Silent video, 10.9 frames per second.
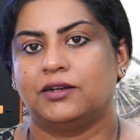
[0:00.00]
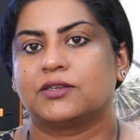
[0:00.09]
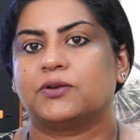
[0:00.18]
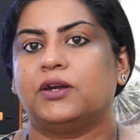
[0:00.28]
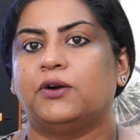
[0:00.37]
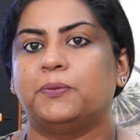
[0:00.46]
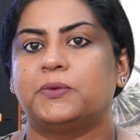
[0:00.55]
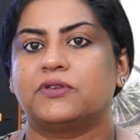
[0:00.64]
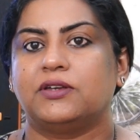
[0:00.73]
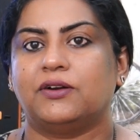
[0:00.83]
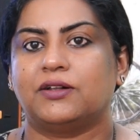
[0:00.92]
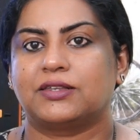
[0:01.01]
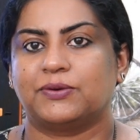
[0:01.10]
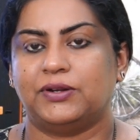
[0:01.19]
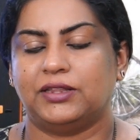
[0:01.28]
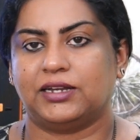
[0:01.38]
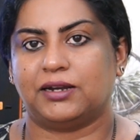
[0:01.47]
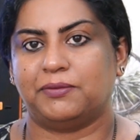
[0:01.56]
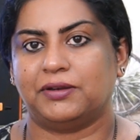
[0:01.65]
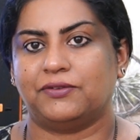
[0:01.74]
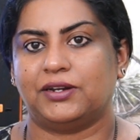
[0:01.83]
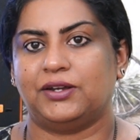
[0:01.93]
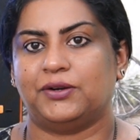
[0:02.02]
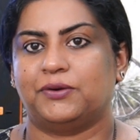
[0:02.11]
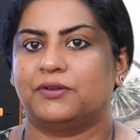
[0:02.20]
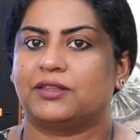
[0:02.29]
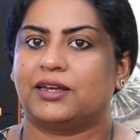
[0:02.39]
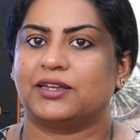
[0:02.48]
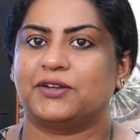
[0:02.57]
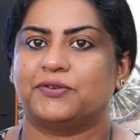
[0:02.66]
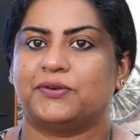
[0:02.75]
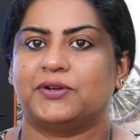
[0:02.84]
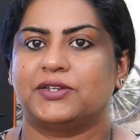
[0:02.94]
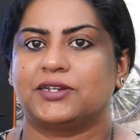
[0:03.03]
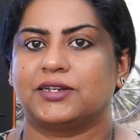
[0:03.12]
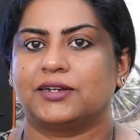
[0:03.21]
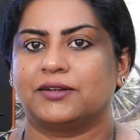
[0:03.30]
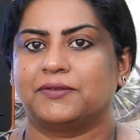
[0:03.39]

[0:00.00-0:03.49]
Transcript: So I hope to see you all soon in the coming video. Thank you for watching.